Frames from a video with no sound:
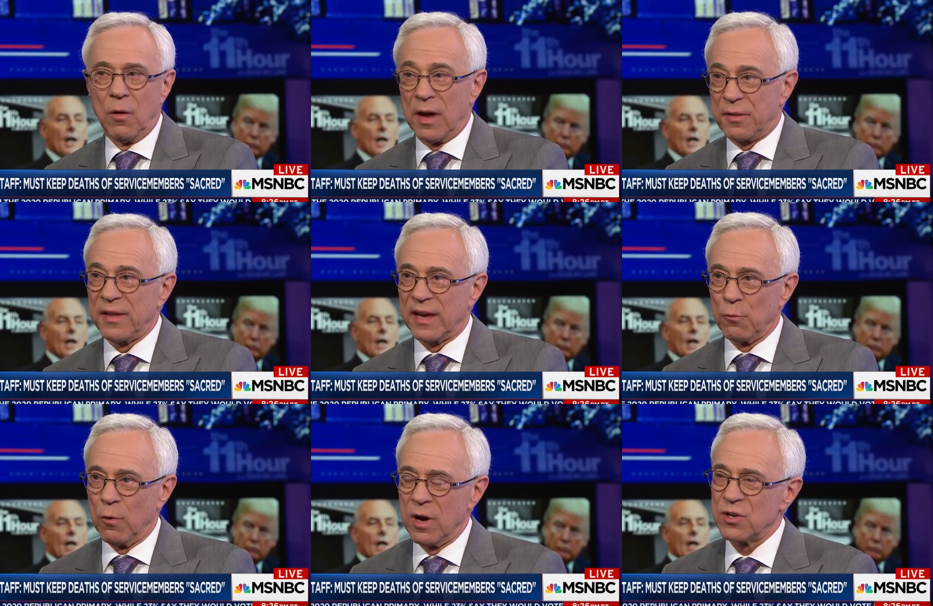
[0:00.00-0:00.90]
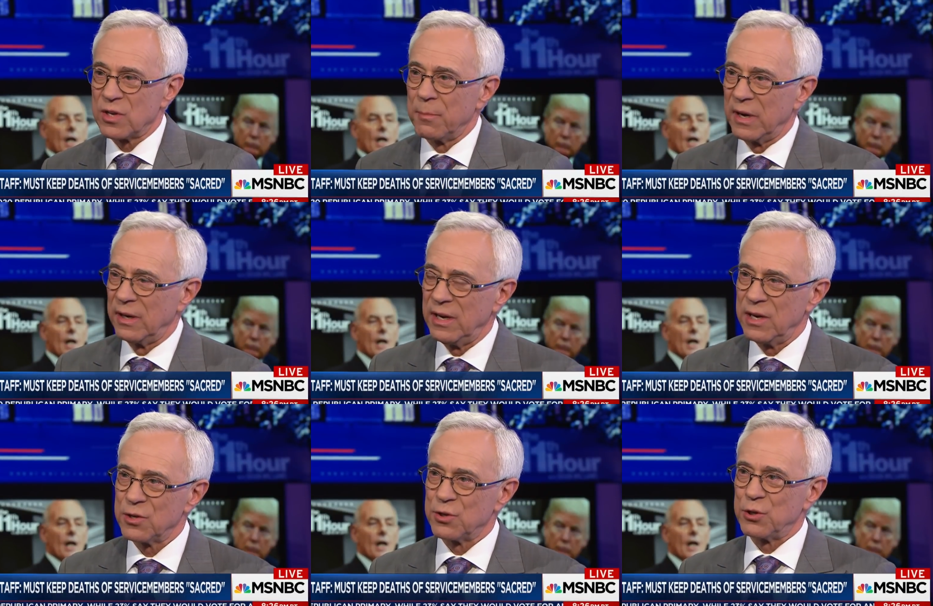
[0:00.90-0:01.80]
Speaker 1: Well, I think it was. I mean,
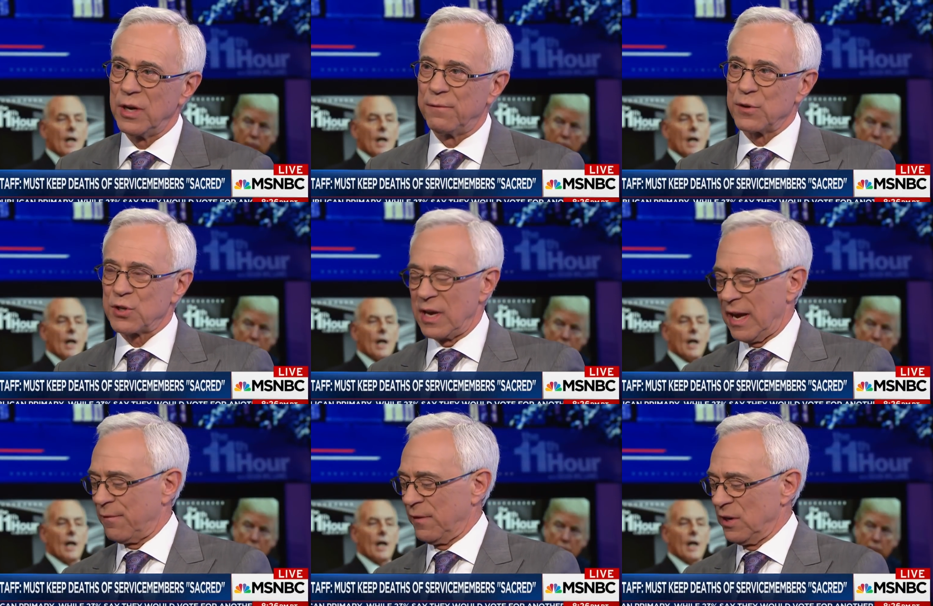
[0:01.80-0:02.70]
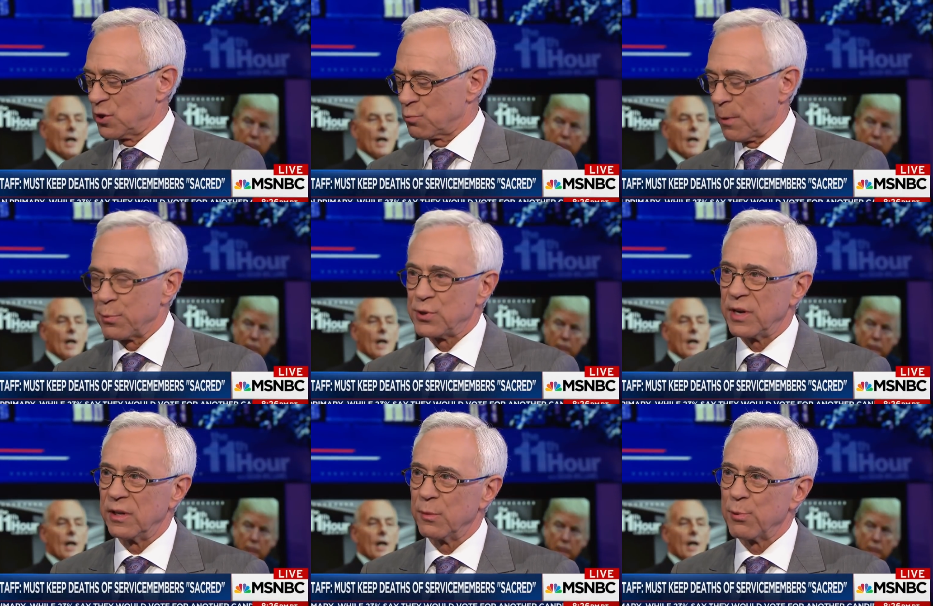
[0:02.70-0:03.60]
he is the chief of staff, and he is
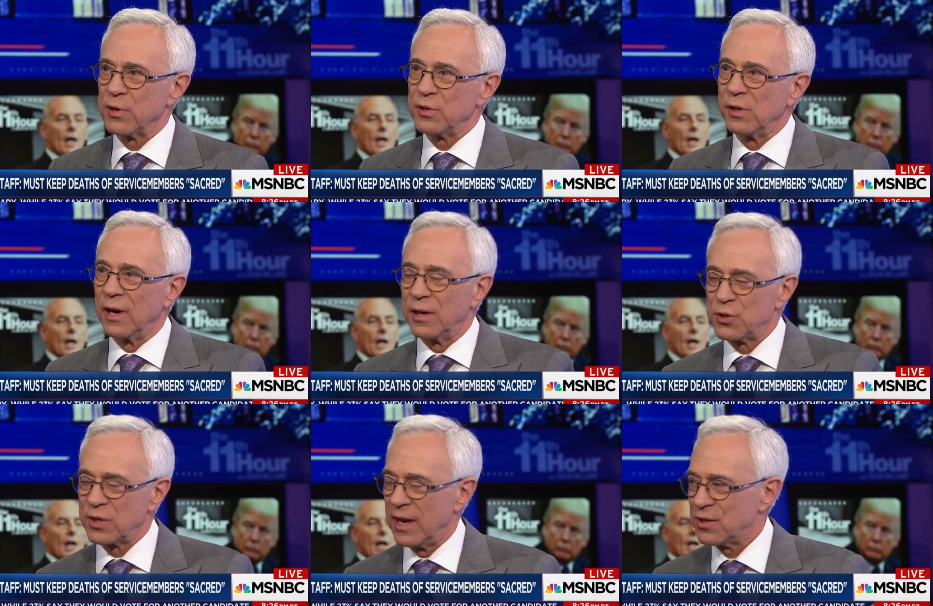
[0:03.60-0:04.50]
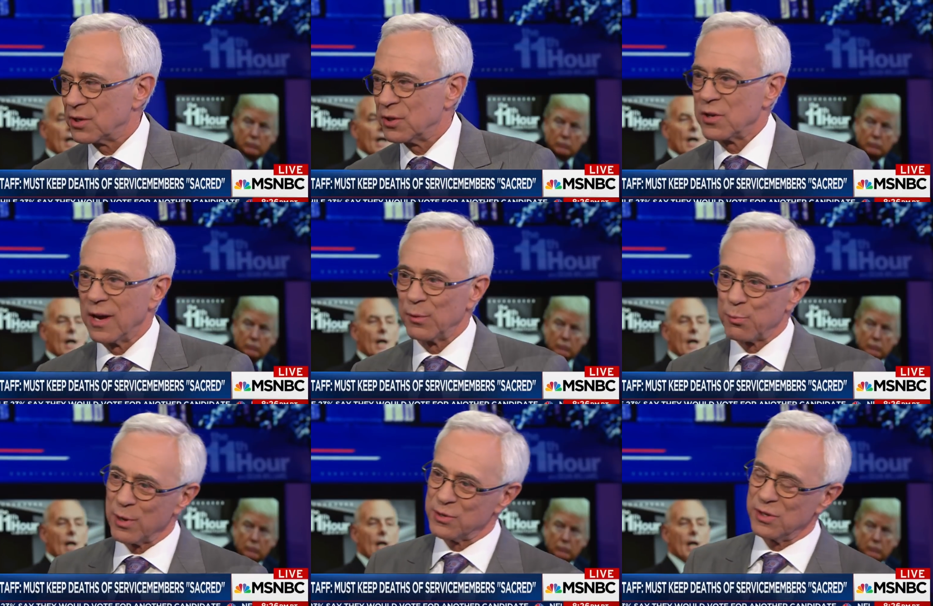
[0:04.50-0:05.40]
representing the president of the United States at a time when
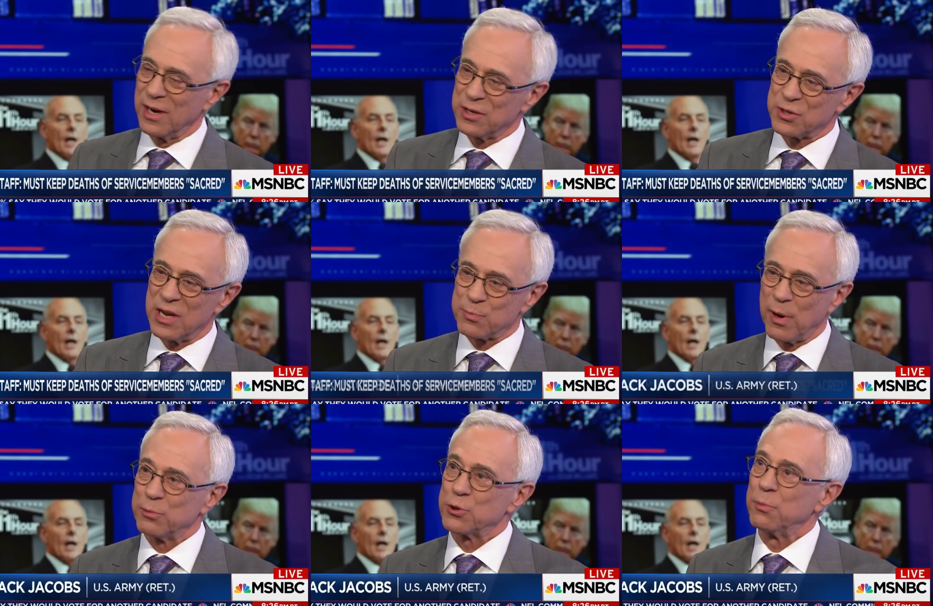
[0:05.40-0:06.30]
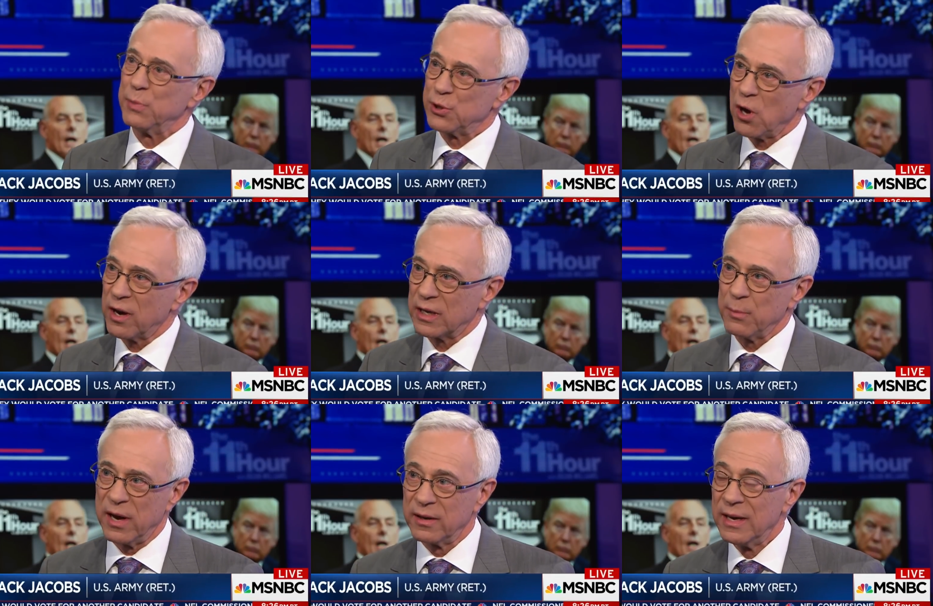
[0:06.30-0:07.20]
the president of the United States probably shouldn't be talking
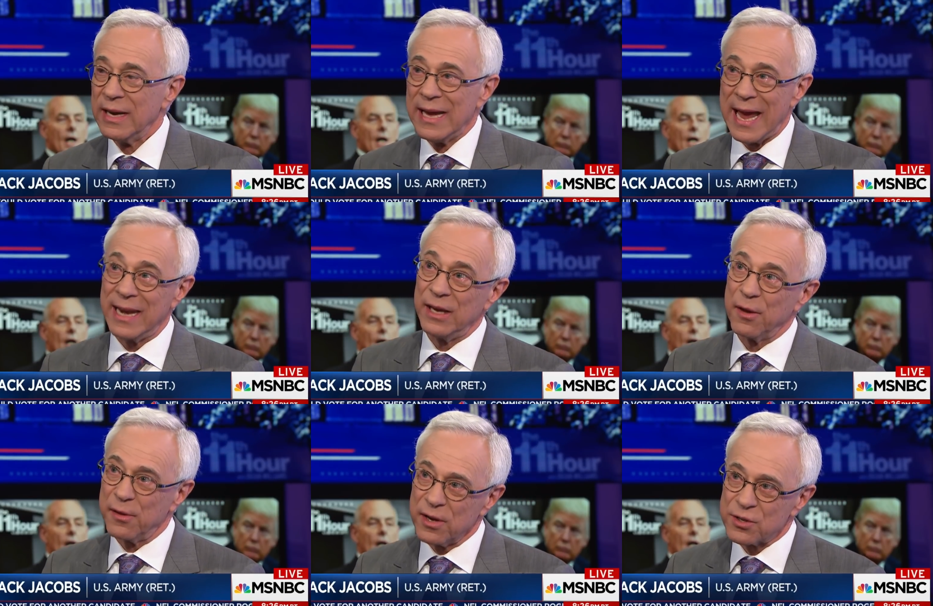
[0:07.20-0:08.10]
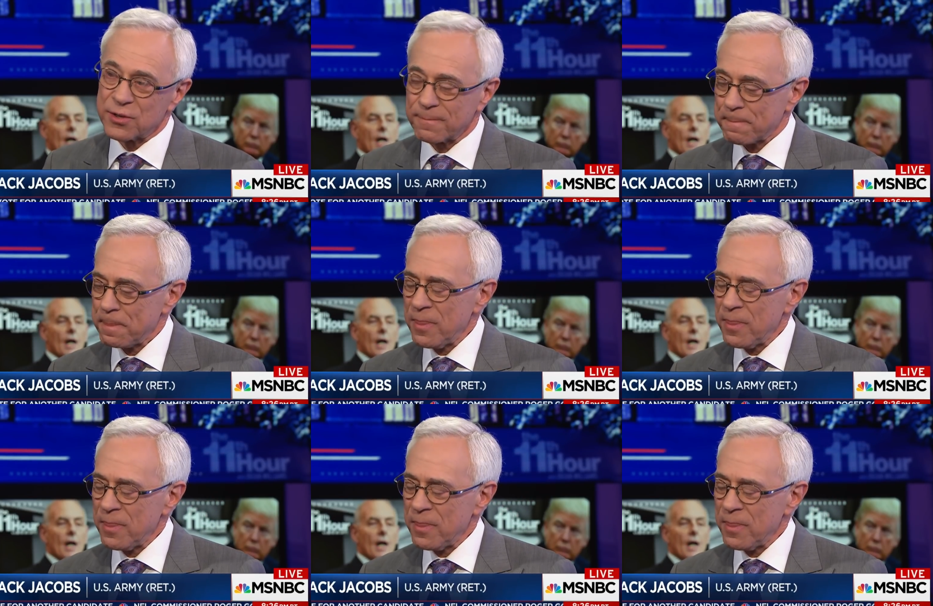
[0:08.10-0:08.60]
about any of this.